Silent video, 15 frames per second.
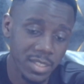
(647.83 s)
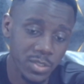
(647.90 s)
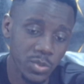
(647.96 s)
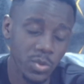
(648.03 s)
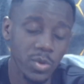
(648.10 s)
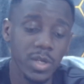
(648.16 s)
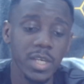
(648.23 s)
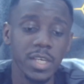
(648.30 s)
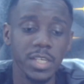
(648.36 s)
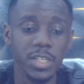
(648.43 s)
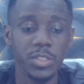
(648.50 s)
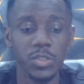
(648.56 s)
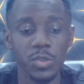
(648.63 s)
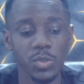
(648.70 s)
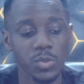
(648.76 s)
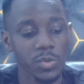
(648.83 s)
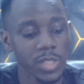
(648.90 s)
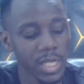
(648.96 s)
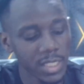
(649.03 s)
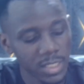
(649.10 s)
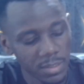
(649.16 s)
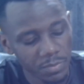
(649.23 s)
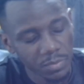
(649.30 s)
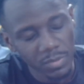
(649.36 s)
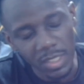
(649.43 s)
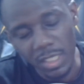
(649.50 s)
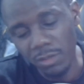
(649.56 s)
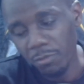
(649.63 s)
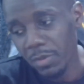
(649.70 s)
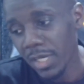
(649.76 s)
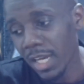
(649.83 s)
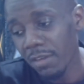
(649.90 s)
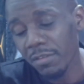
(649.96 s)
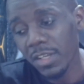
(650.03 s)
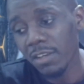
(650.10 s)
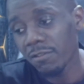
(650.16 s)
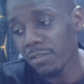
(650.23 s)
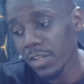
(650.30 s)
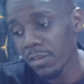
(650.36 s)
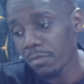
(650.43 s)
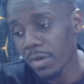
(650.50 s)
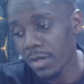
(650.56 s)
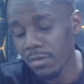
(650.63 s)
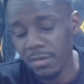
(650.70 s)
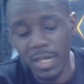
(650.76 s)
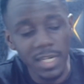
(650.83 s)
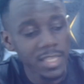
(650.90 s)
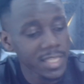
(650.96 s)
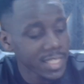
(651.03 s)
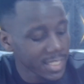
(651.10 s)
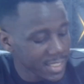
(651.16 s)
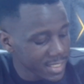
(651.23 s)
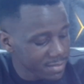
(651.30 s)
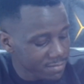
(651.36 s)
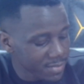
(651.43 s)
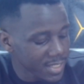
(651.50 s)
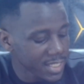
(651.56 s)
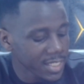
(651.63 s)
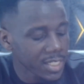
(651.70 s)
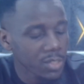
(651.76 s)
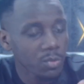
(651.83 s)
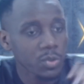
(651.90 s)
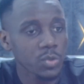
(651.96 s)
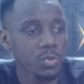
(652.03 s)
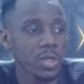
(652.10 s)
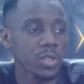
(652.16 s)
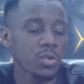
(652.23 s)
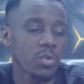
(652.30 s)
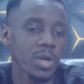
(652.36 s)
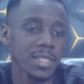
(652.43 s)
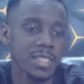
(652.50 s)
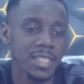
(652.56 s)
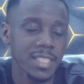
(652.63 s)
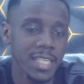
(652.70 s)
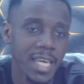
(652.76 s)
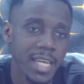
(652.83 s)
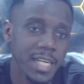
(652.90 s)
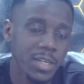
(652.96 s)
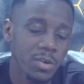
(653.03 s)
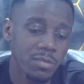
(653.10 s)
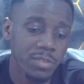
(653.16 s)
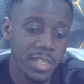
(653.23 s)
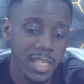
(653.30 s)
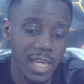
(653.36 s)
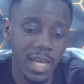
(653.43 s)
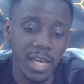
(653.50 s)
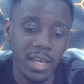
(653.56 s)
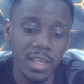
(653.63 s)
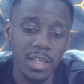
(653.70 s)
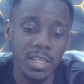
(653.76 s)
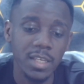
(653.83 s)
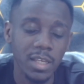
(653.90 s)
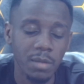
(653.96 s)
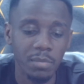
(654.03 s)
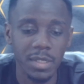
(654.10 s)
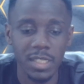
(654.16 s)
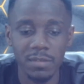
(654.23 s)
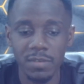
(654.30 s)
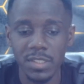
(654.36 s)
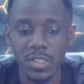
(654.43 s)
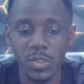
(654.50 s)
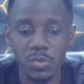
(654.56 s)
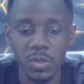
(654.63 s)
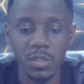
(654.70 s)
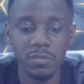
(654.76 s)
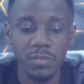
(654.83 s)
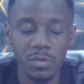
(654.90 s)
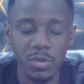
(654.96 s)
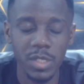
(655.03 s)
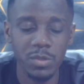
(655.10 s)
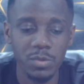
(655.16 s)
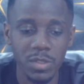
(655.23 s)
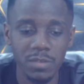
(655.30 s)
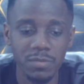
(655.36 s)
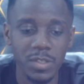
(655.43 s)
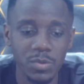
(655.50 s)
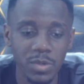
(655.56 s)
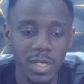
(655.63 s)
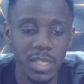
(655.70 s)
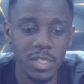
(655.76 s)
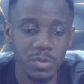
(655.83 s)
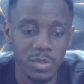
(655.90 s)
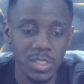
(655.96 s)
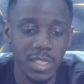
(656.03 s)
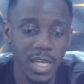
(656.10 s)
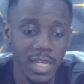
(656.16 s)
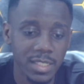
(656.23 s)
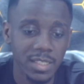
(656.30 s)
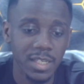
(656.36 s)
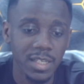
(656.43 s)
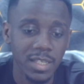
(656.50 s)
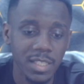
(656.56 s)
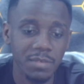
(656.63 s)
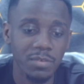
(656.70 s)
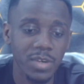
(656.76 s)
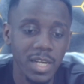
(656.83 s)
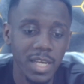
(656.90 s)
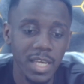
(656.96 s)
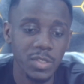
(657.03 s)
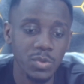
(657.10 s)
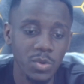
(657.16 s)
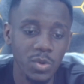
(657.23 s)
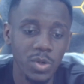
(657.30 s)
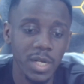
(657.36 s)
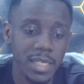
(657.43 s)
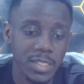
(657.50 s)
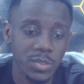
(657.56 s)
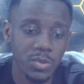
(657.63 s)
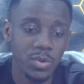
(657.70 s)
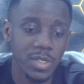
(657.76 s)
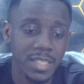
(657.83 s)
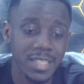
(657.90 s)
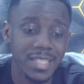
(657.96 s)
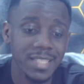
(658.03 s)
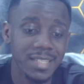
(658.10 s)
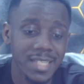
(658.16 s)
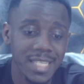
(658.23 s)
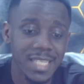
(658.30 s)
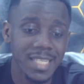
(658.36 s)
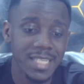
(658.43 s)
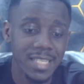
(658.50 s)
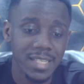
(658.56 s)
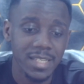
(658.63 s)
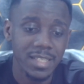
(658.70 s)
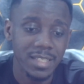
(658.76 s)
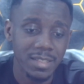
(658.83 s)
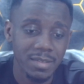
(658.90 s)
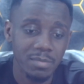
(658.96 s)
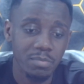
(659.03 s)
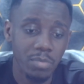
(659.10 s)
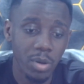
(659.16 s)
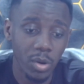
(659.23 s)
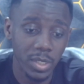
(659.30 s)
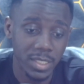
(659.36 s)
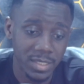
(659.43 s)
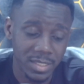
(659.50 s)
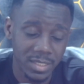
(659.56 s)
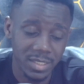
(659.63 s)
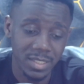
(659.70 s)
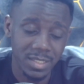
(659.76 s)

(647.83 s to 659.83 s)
So it shows you that they've been having a very bad run. They really looked well towards the end of the year, but ever since 2024 is going to hate to start, they've gone ahead to collect only 3 points.